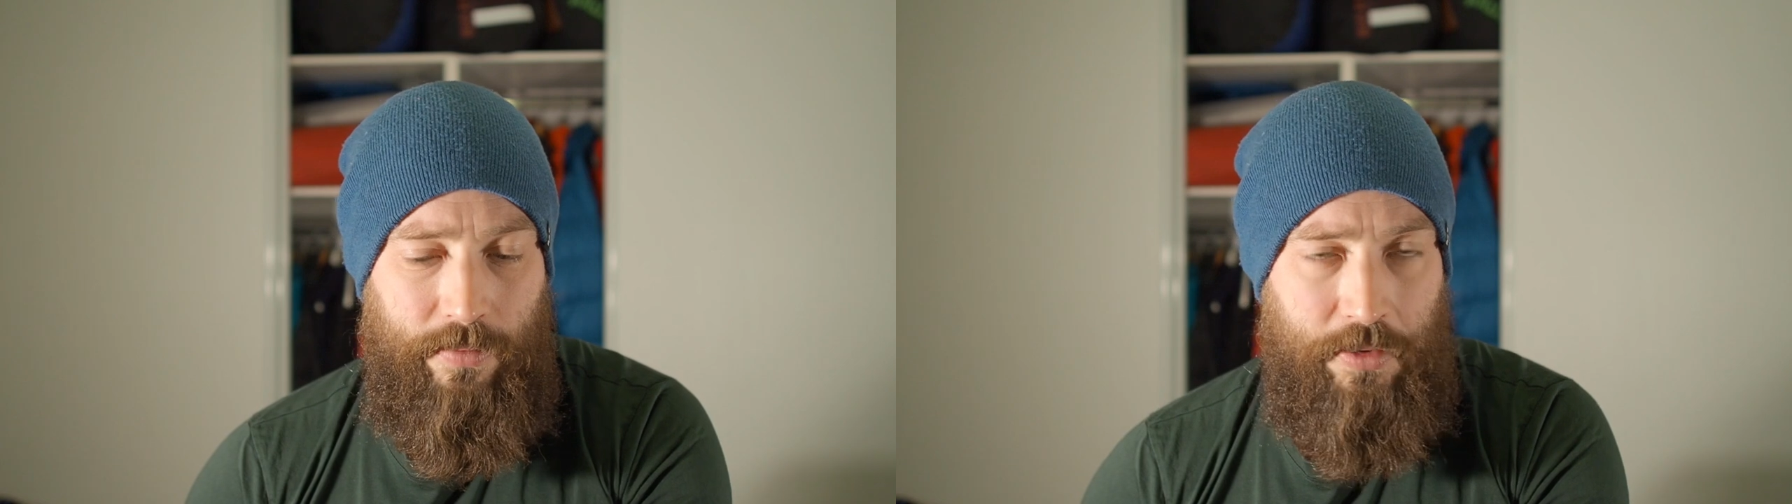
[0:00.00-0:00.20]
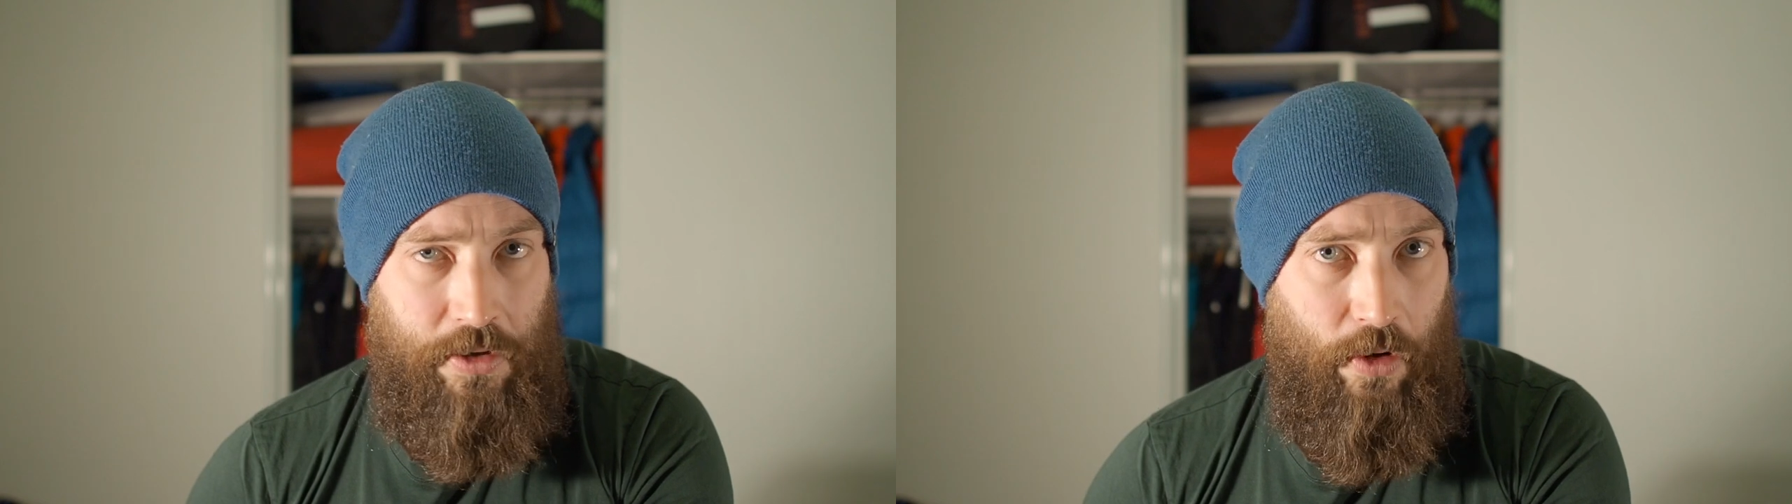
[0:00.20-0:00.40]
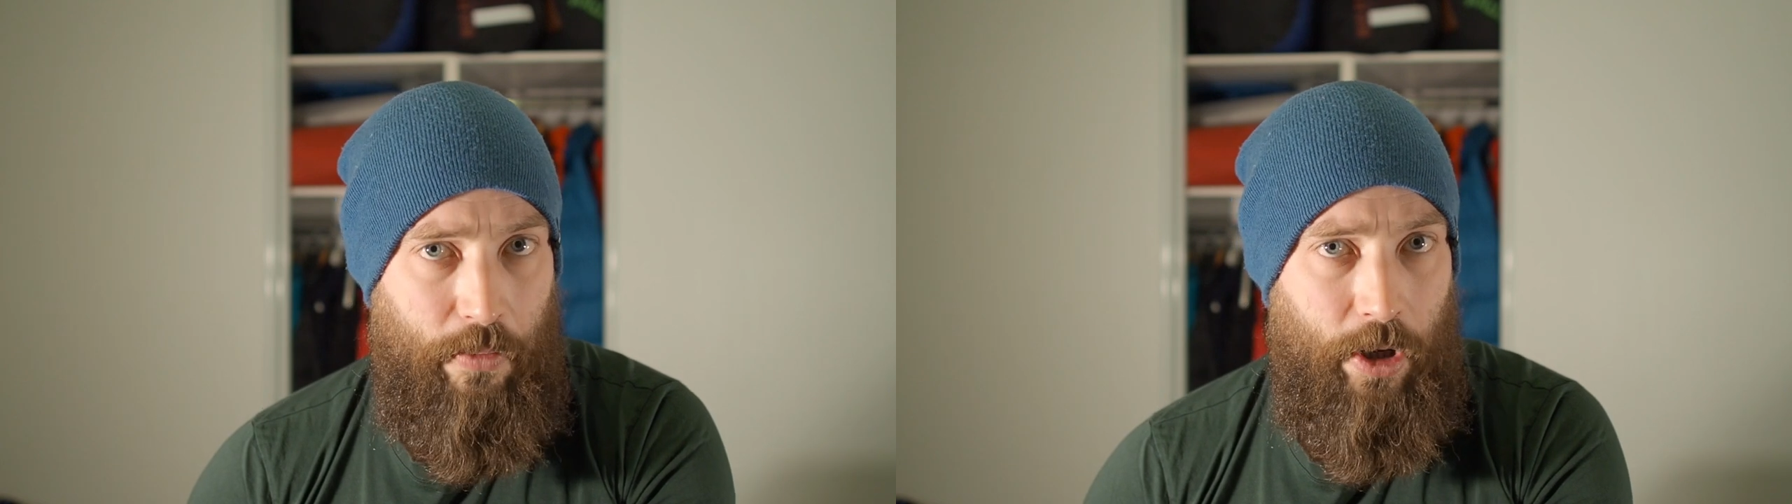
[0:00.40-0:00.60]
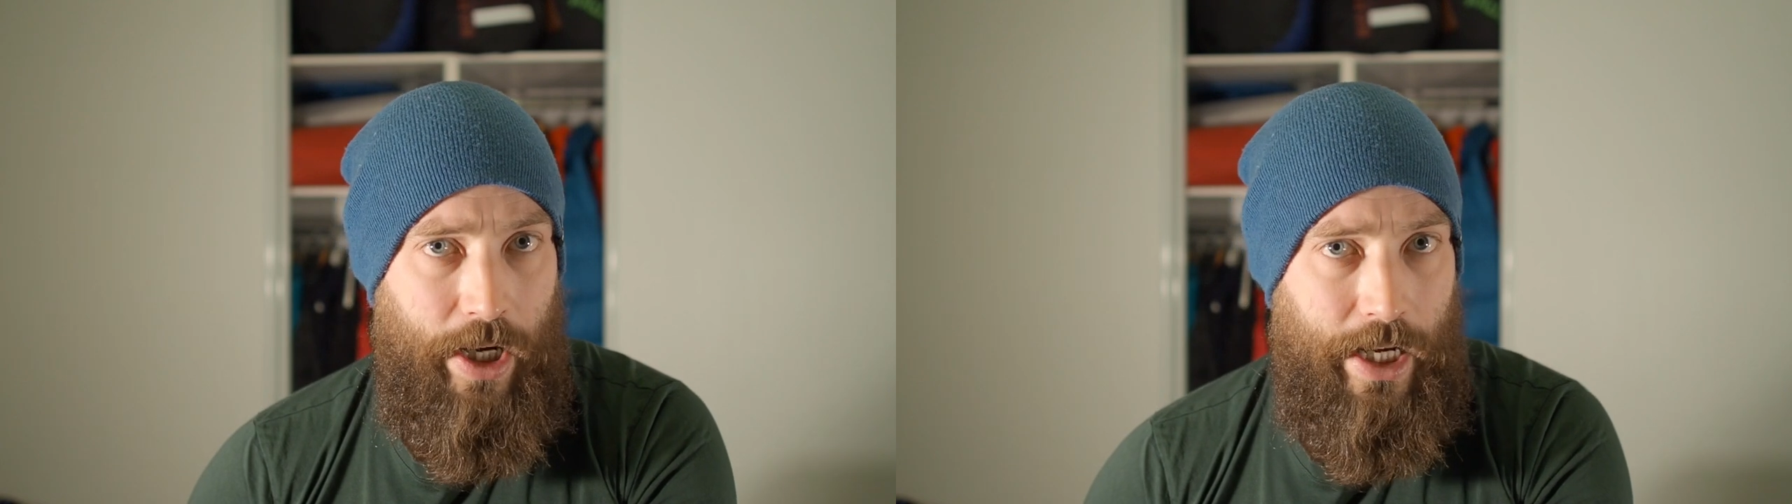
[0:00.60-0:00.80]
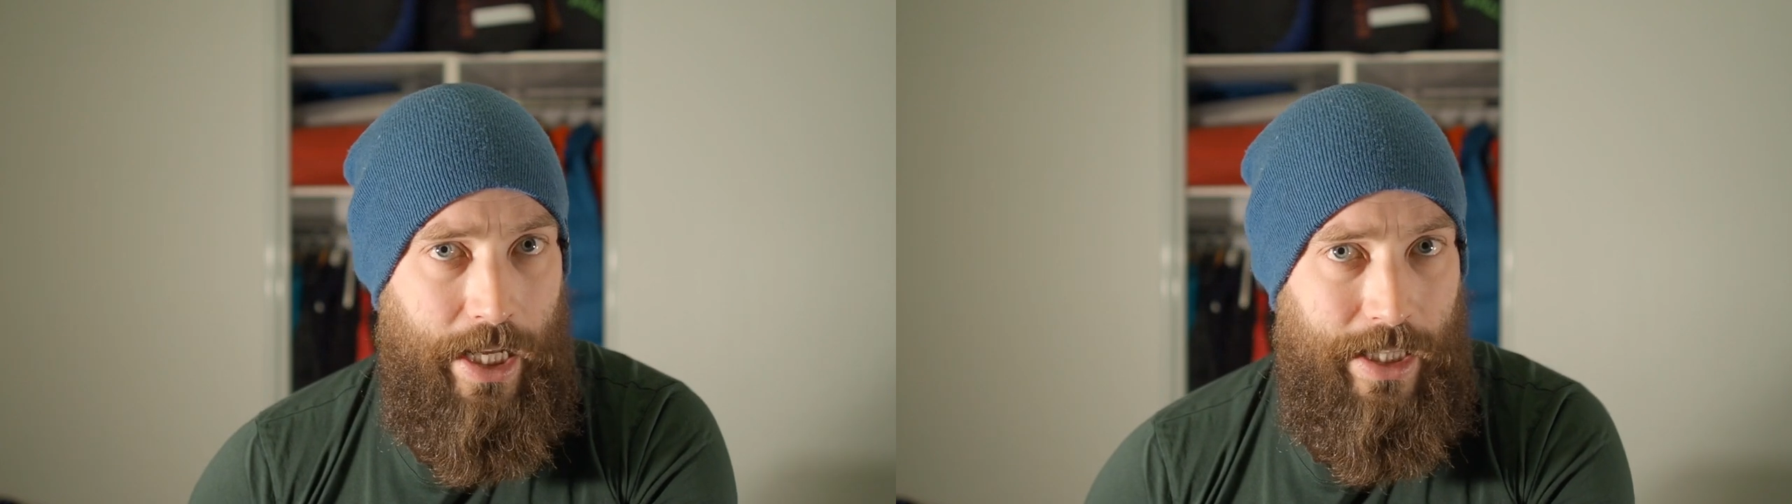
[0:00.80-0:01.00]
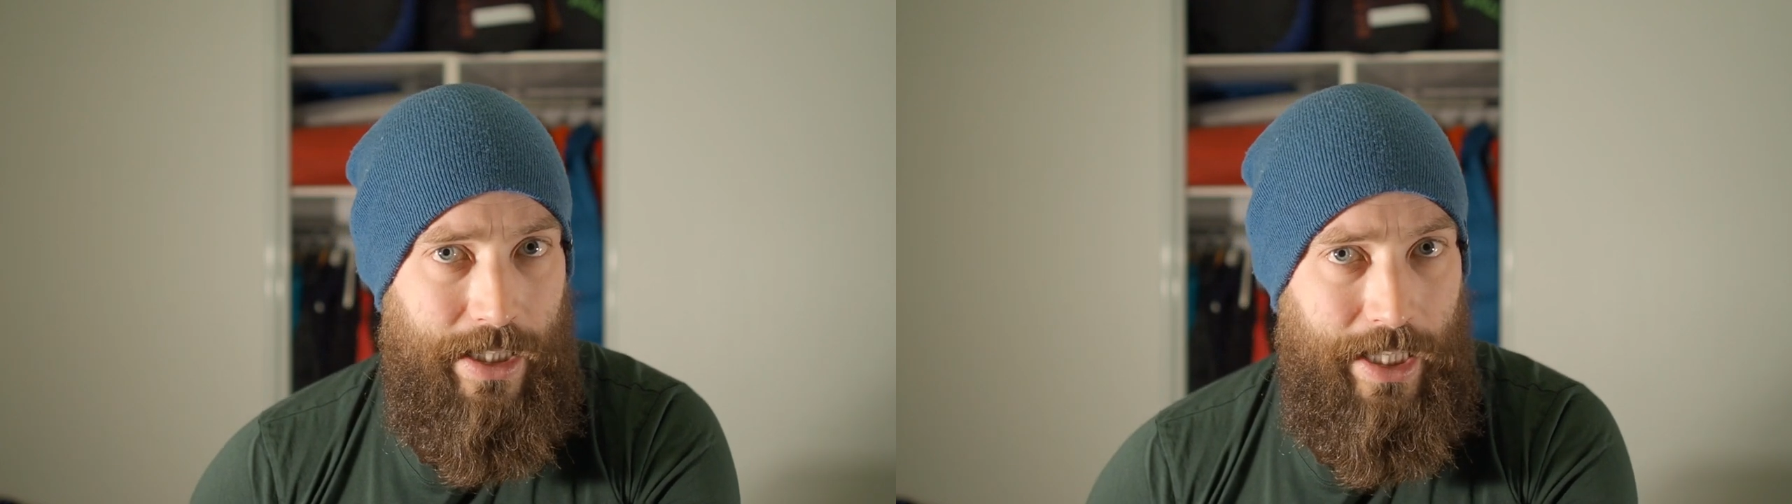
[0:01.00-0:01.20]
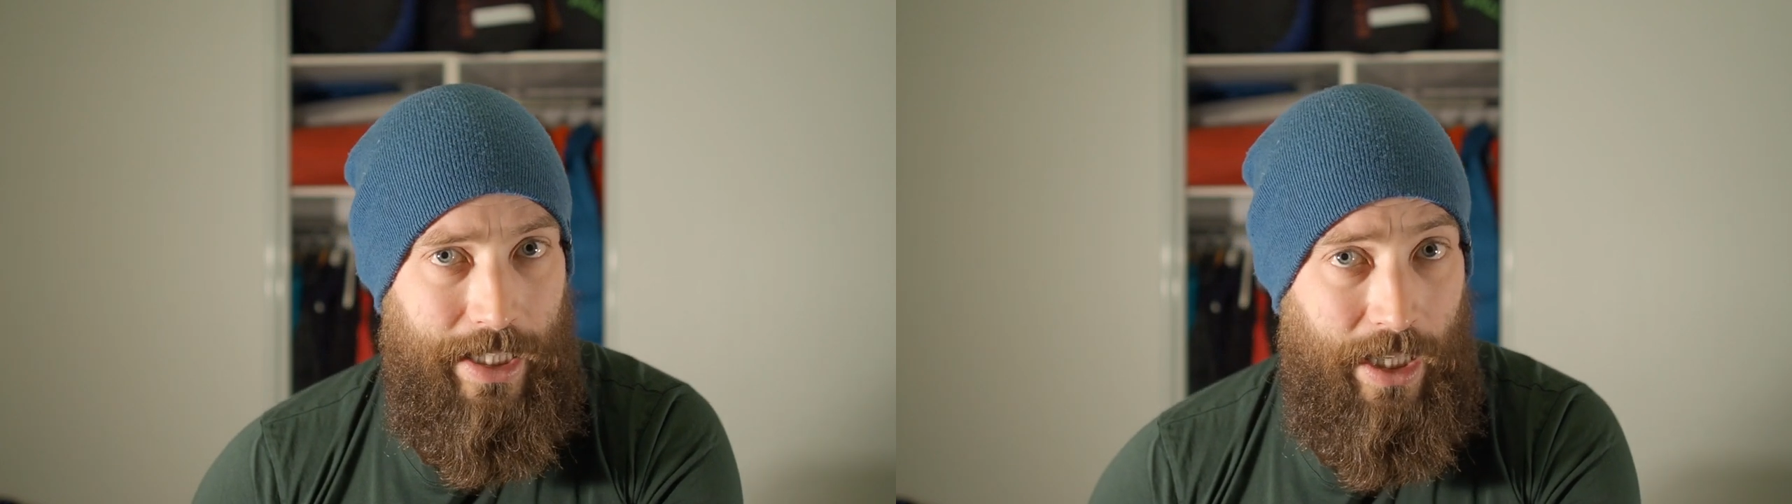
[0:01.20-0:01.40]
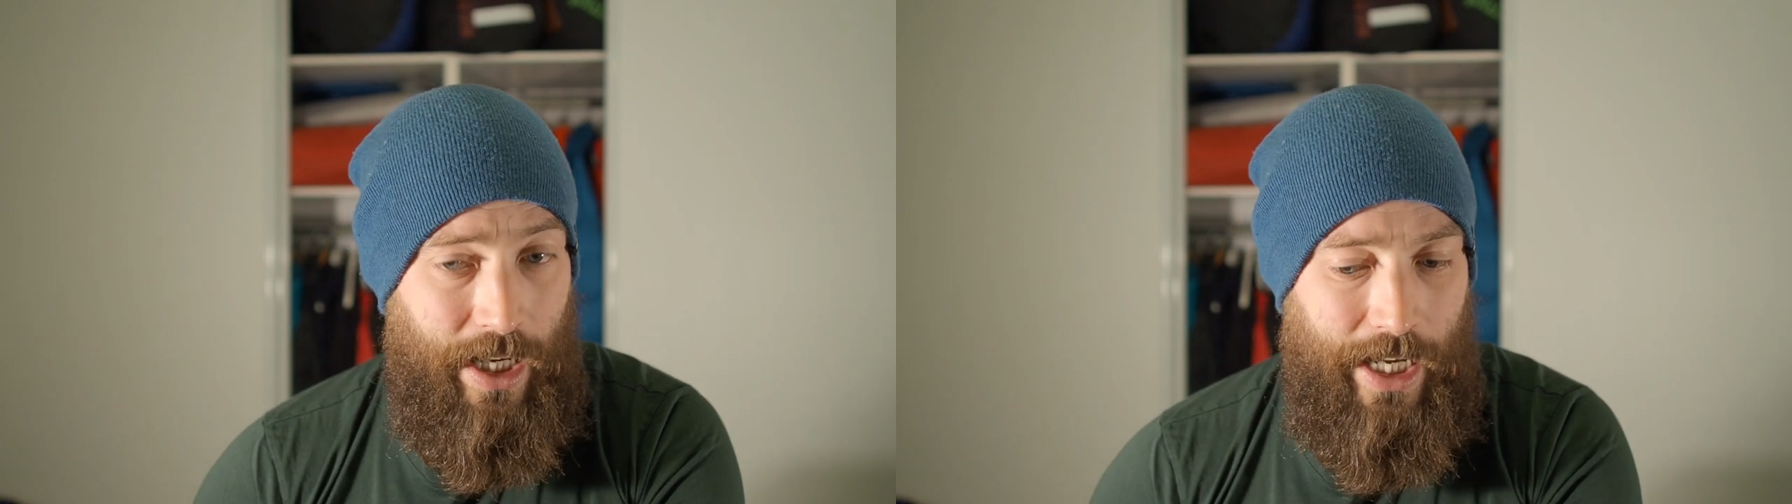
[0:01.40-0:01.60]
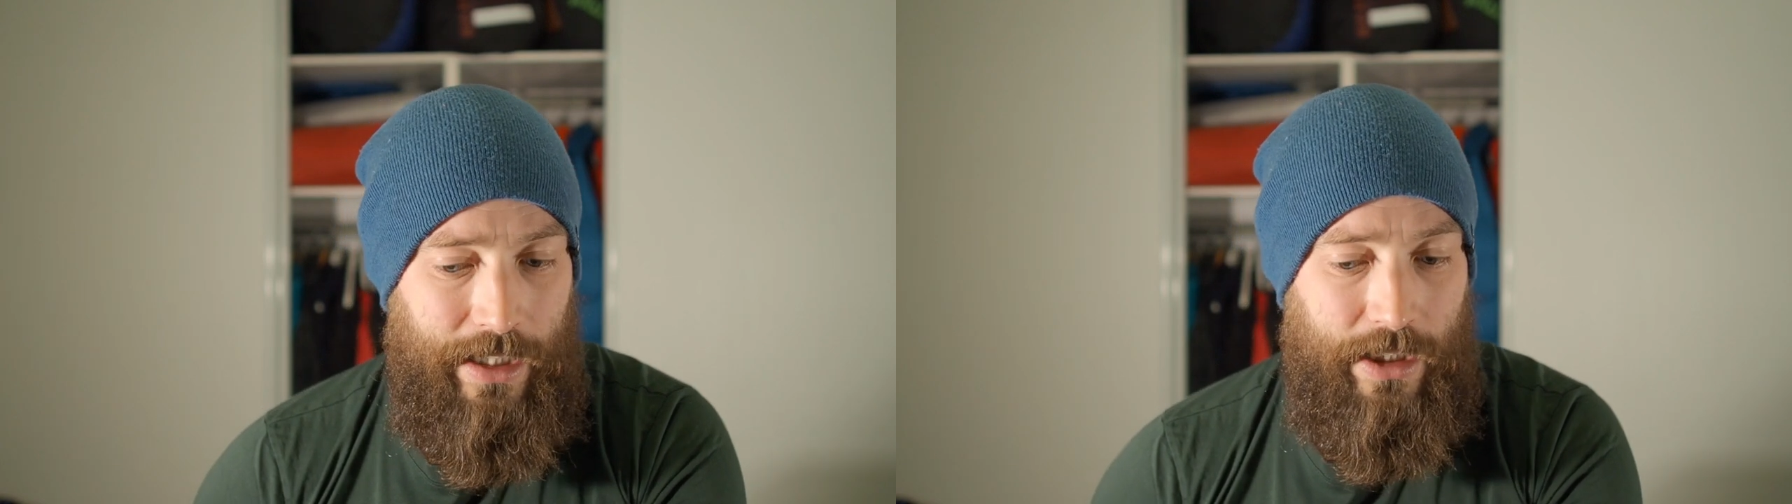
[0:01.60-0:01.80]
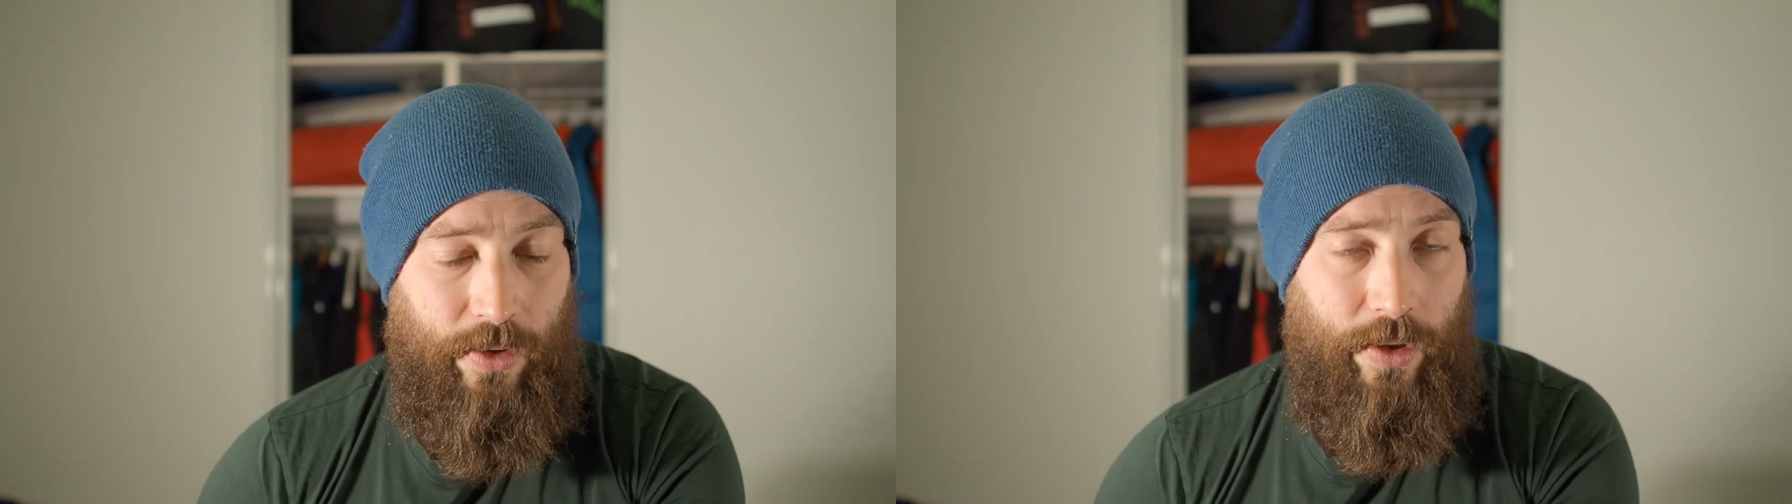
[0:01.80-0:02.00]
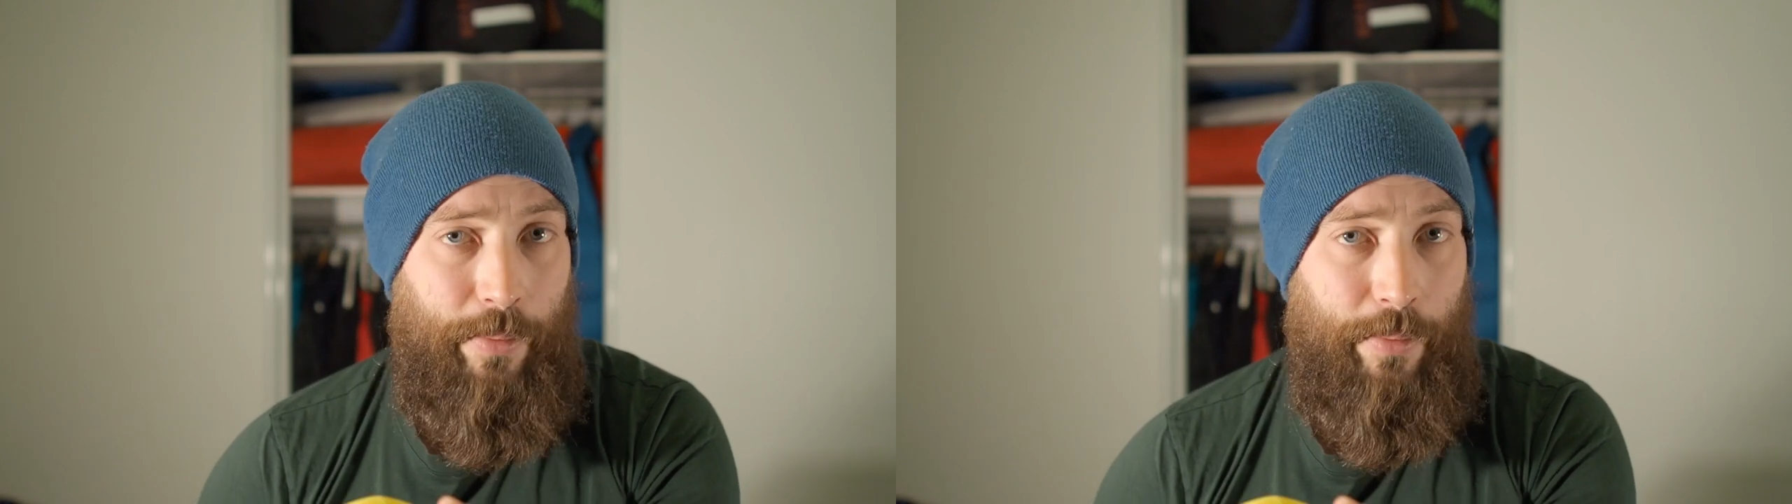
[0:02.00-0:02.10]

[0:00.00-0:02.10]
snowboarding at high altitude.